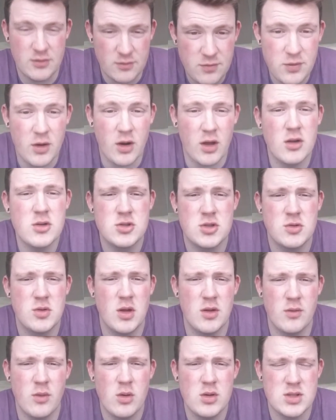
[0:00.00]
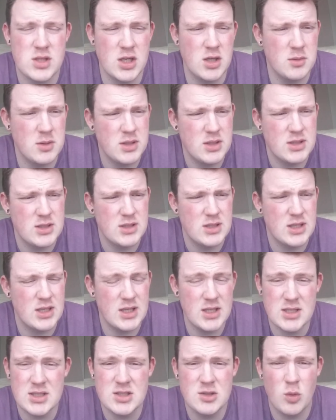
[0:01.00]
for 120 watts anyway,
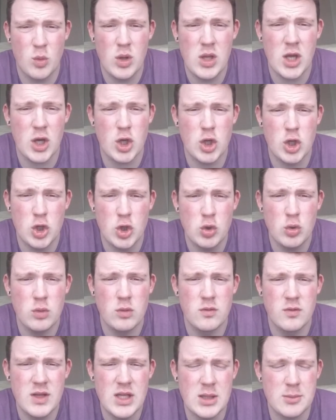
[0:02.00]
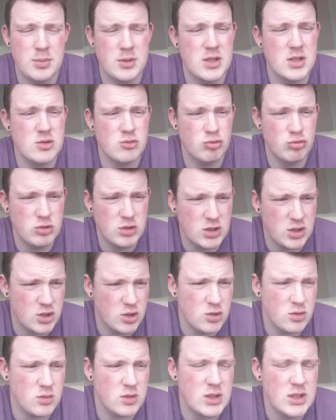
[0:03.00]
is quite a cool vape. It's really
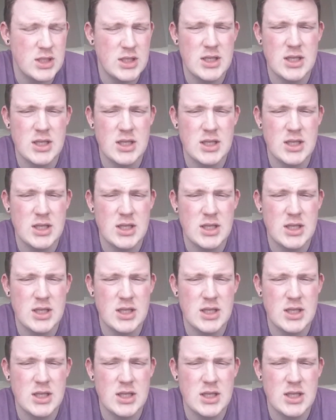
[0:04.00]
cool.